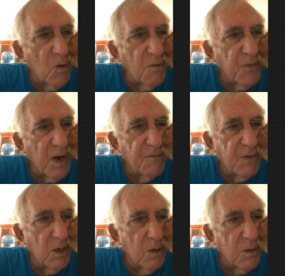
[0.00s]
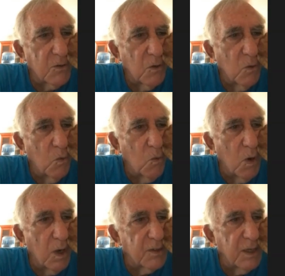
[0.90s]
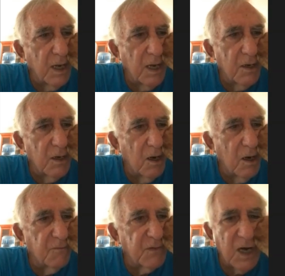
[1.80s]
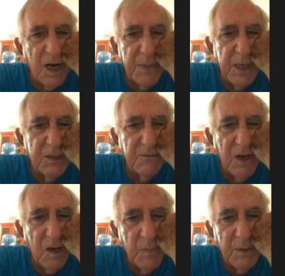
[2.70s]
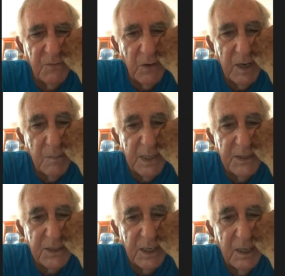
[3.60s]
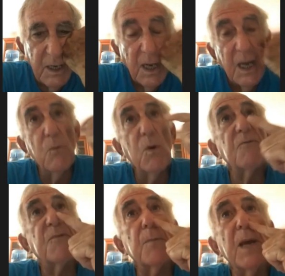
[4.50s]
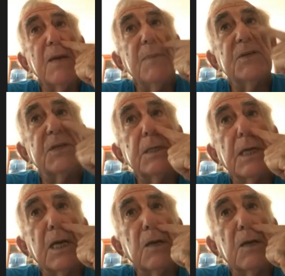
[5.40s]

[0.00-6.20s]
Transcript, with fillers: four or five years, was head of comedy at N B C. Mm. He went from A B C,